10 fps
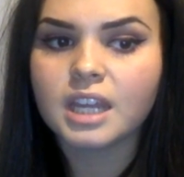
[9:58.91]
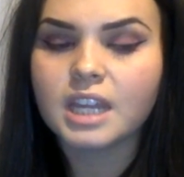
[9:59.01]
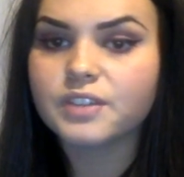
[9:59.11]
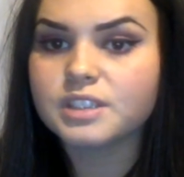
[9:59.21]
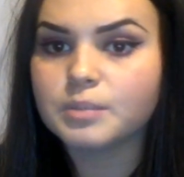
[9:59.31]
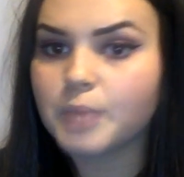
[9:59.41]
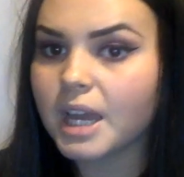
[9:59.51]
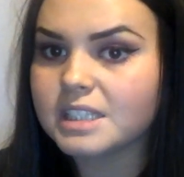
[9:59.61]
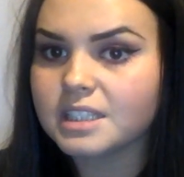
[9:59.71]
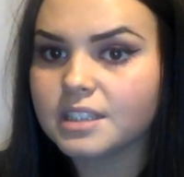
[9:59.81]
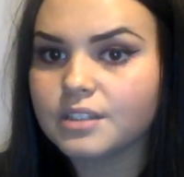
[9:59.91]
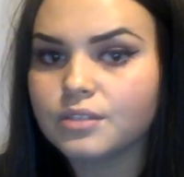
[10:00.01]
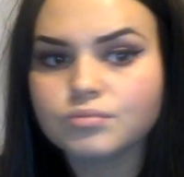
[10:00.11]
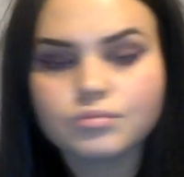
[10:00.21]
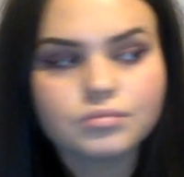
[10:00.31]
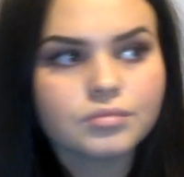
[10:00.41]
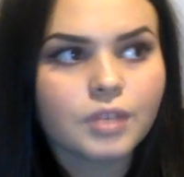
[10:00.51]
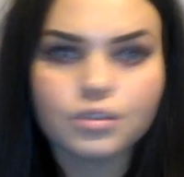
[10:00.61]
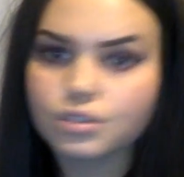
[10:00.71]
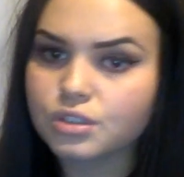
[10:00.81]
If there's a better deal,
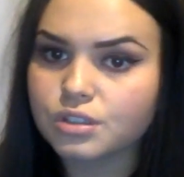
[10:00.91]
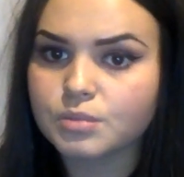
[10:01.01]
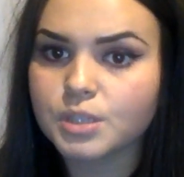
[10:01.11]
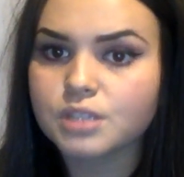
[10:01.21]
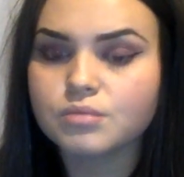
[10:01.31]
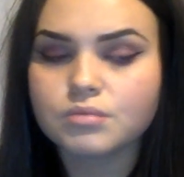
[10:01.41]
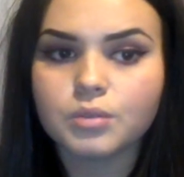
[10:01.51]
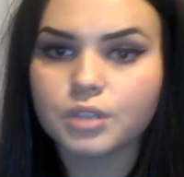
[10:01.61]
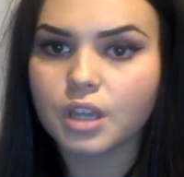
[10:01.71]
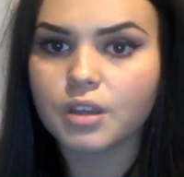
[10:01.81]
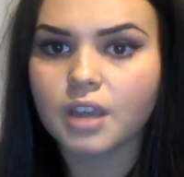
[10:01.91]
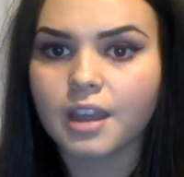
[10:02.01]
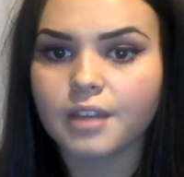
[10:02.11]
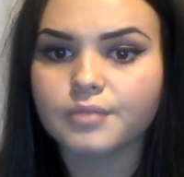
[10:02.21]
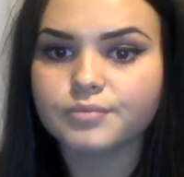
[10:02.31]
us customers will go get it.